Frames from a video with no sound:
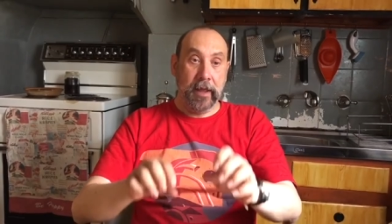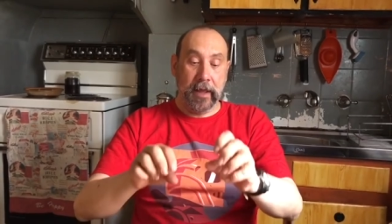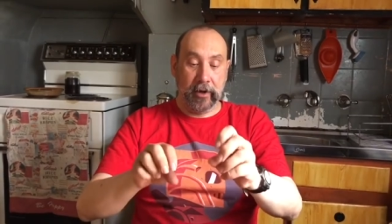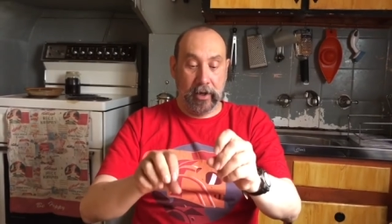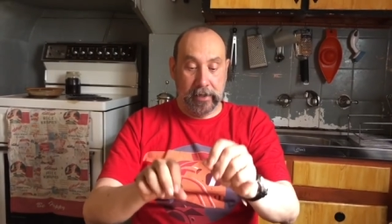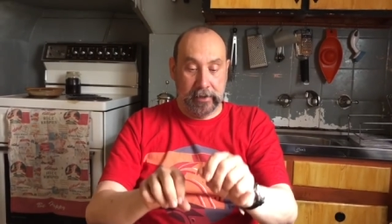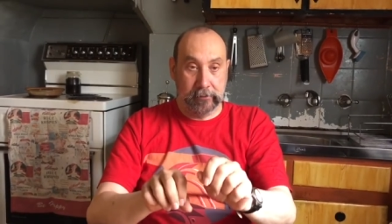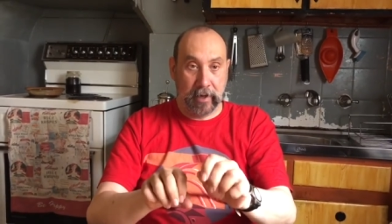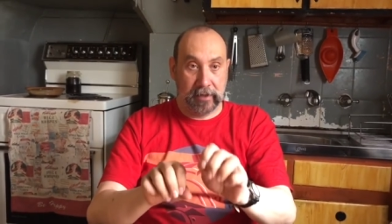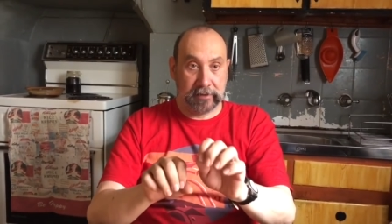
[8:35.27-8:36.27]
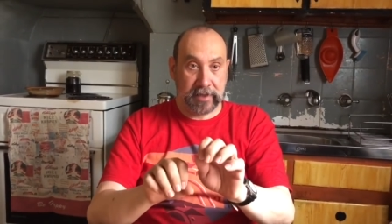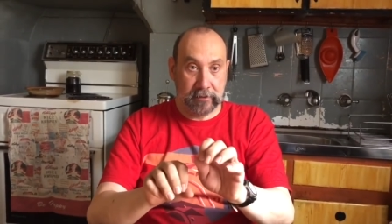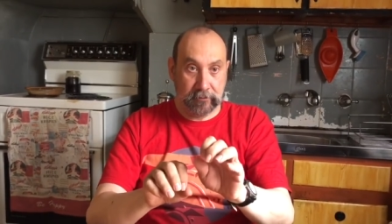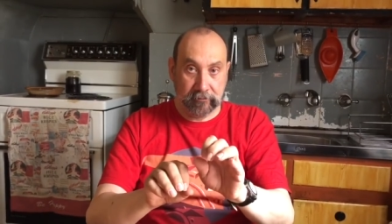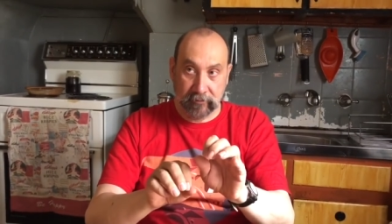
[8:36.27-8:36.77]
And I emailed
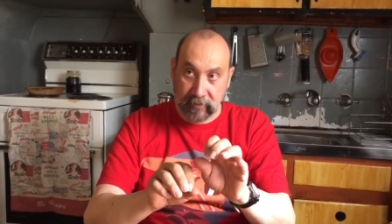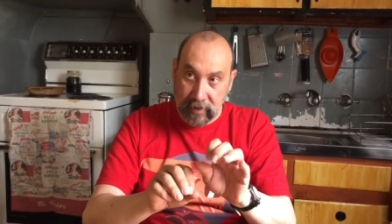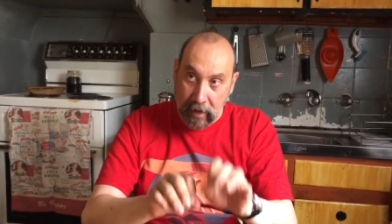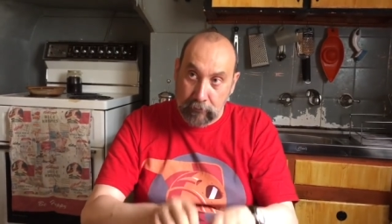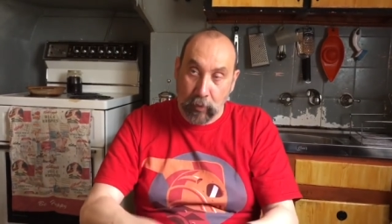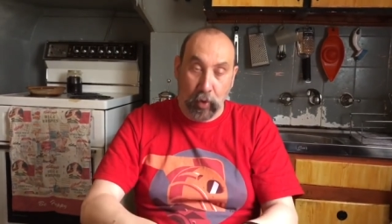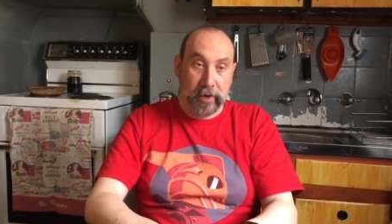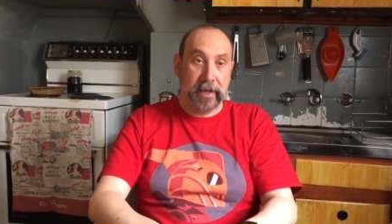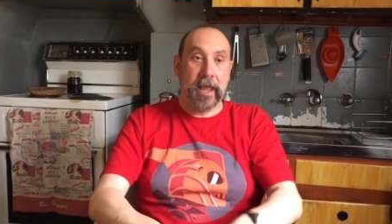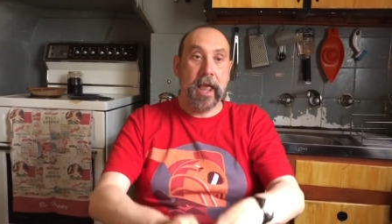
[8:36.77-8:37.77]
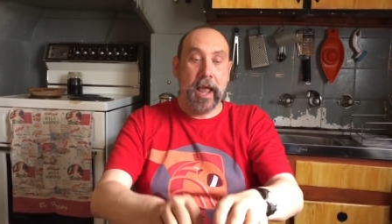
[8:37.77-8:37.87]
him that morning,